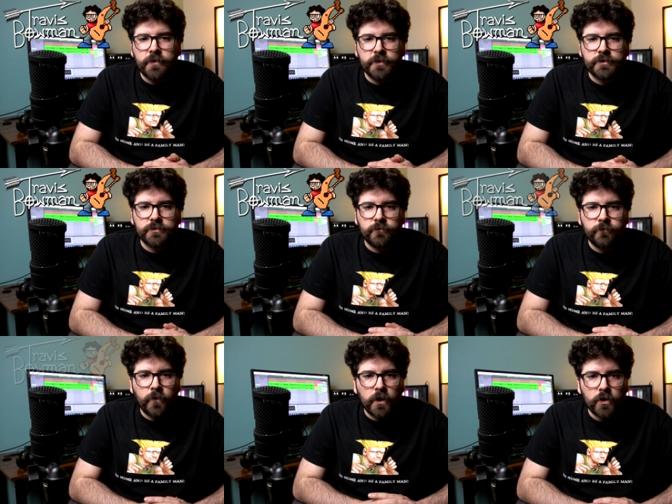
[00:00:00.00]
This is a
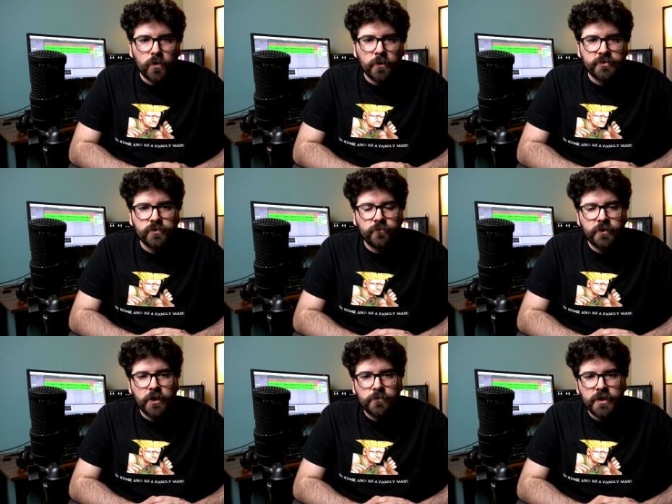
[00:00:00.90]
follow-up to a
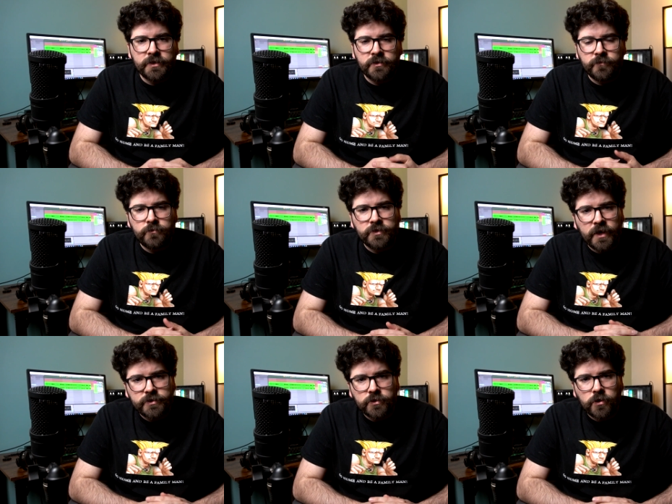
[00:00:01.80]
video that I did a few
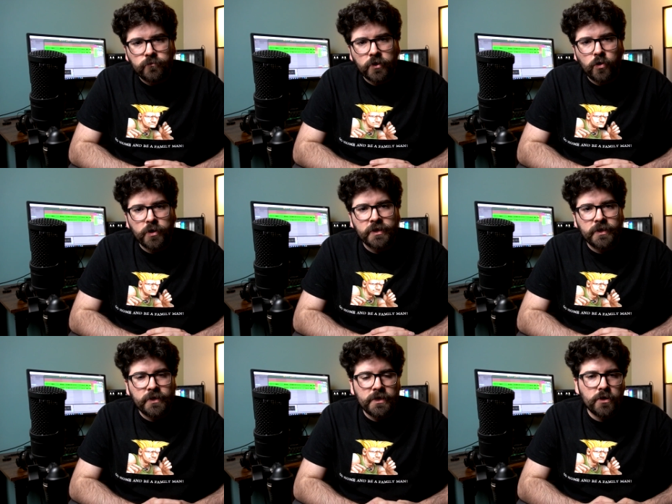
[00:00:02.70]
days ago regarding
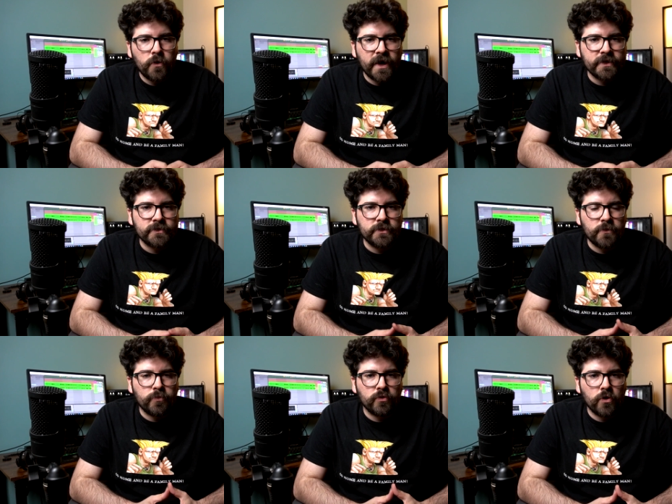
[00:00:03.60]
the Neo
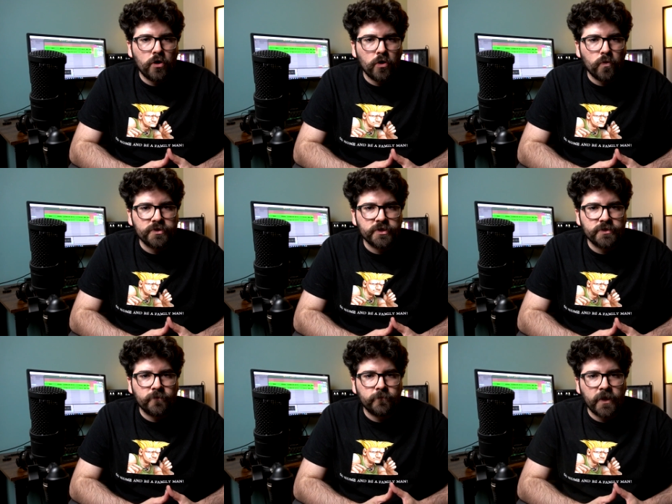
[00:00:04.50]
SD Pro, which
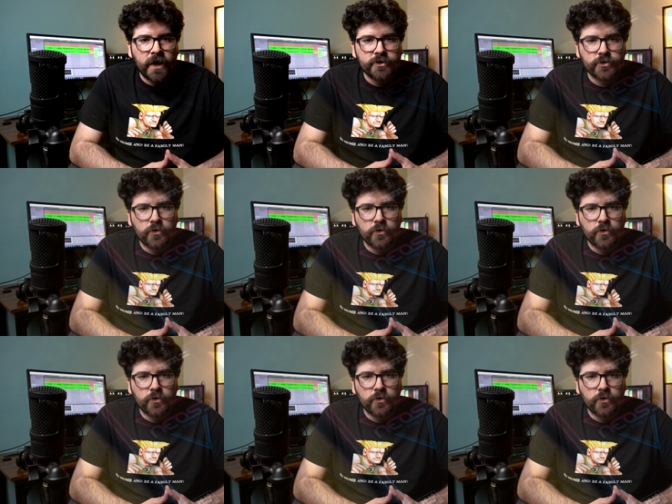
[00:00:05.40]
is a flash